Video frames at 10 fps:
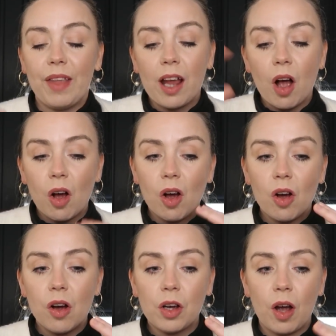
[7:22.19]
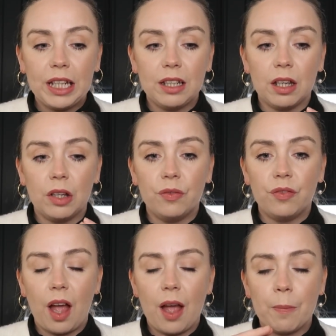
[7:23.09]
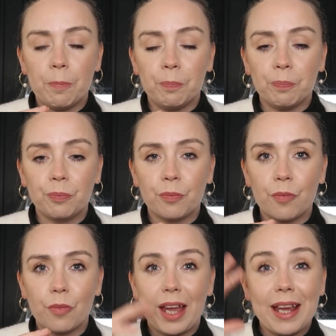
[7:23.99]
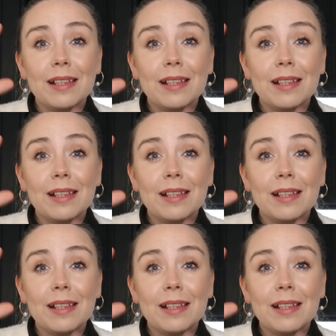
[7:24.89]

They are kind of it